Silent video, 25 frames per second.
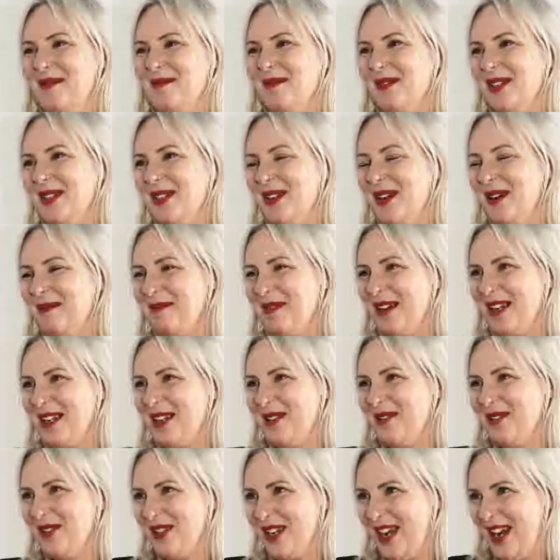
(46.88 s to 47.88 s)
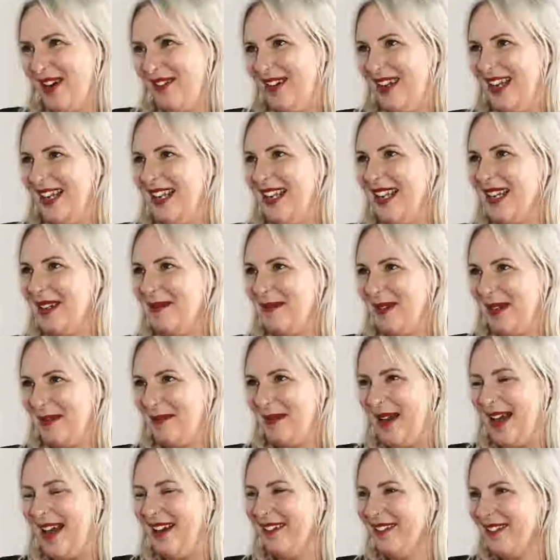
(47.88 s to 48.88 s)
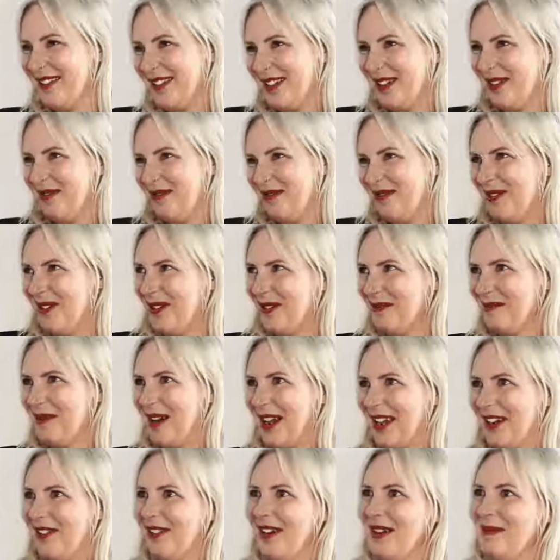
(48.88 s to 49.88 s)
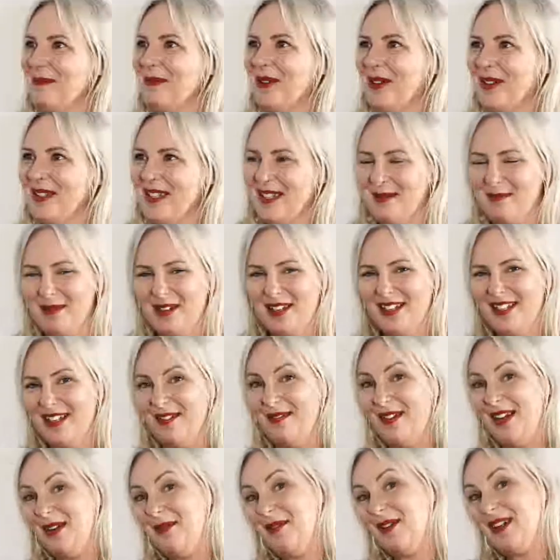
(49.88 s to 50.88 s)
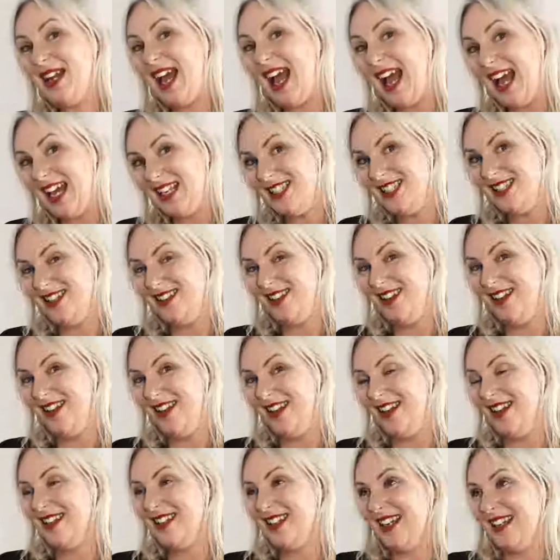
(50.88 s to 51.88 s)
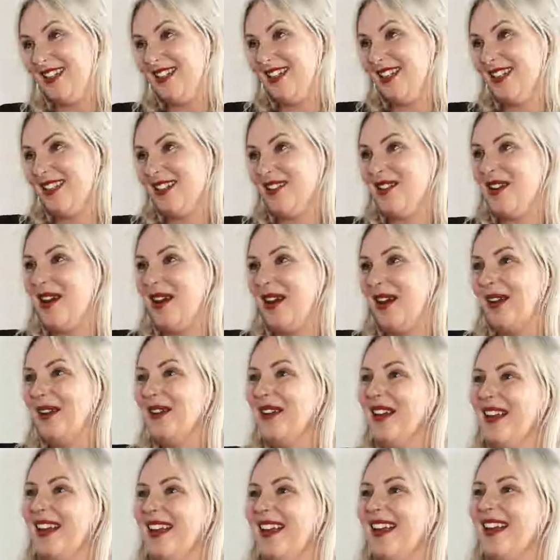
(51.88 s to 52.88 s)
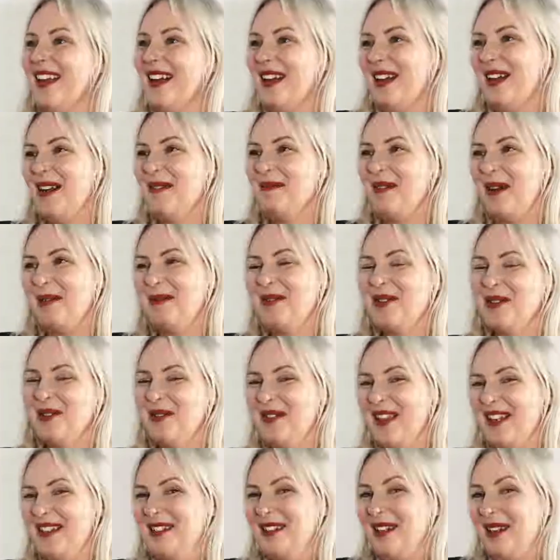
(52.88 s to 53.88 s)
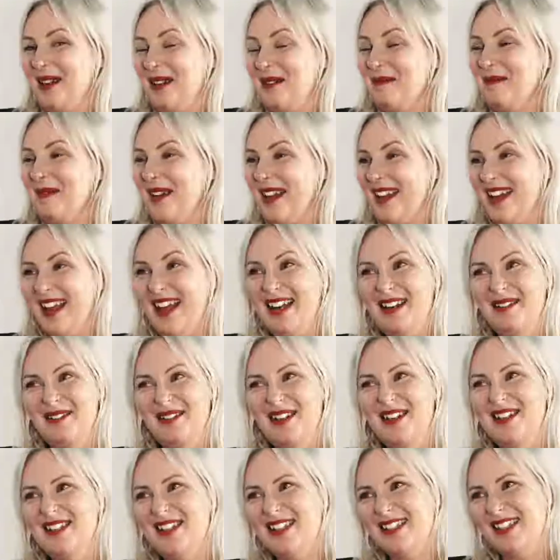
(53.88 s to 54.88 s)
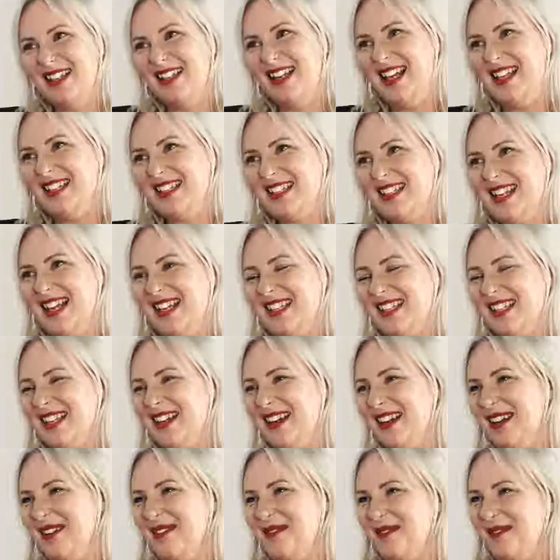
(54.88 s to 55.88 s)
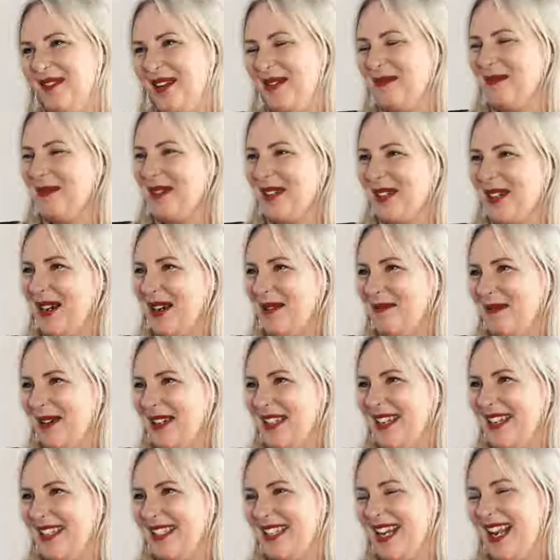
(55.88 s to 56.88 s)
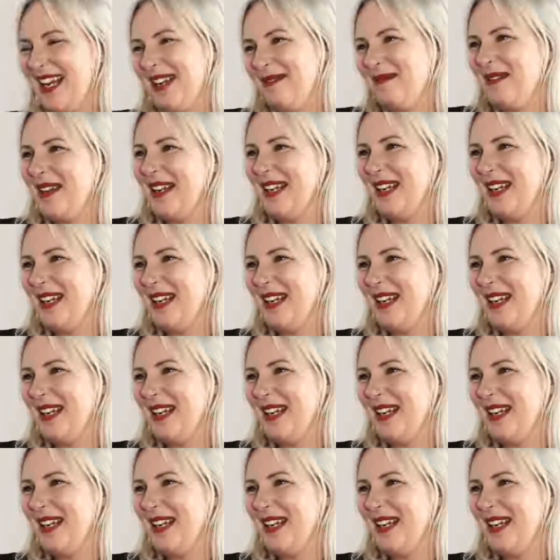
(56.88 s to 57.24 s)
um, start by you sharing a little bit about what My Green Pod is, because if anyone hasn't heard and doesn't know, um, I'm sure they do, but anyone who doesn't, let's let's kind of um, start by telling